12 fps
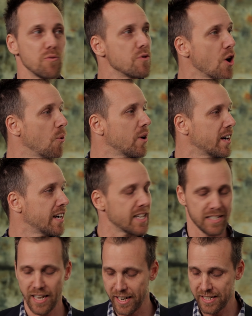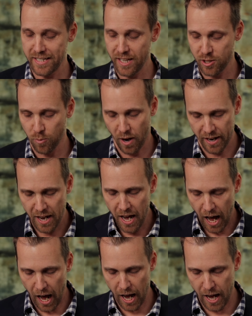you know what it is, and it's this one.
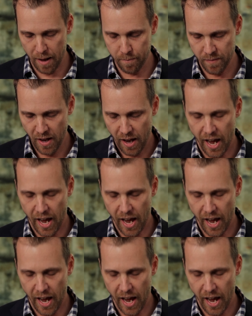Um,